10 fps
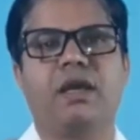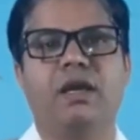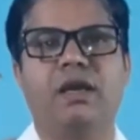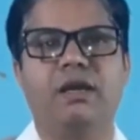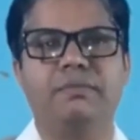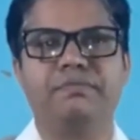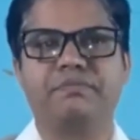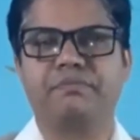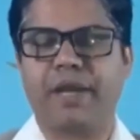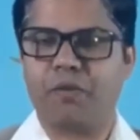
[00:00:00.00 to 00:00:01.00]

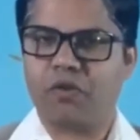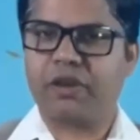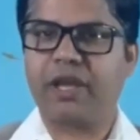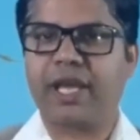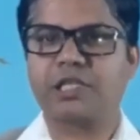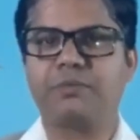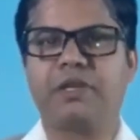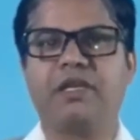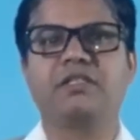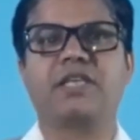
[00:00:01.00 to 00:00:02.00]
My working
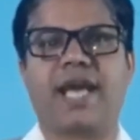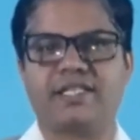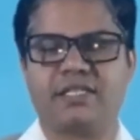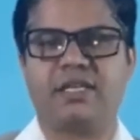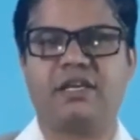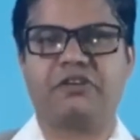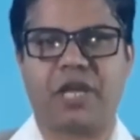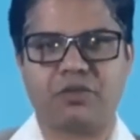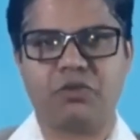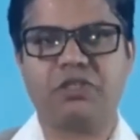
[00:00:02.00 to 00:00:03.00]
experience as a
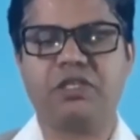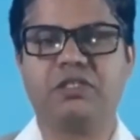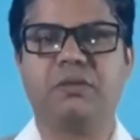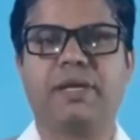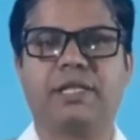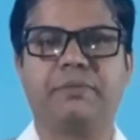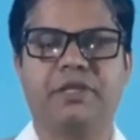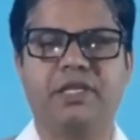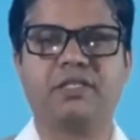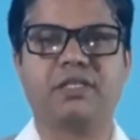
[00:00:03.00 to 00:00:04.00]
graduate teacher of
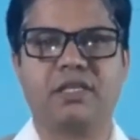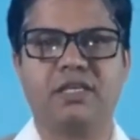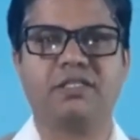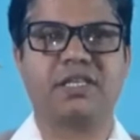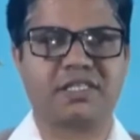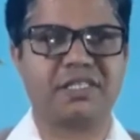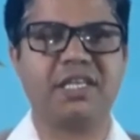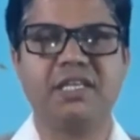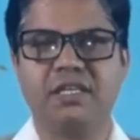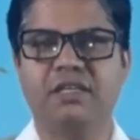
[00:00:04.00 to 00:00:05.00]
mathematics is
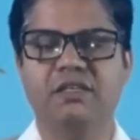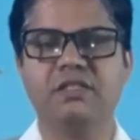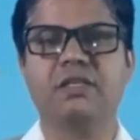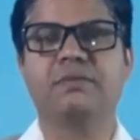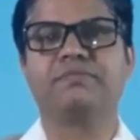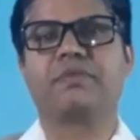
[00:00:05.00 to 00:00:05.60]
16 years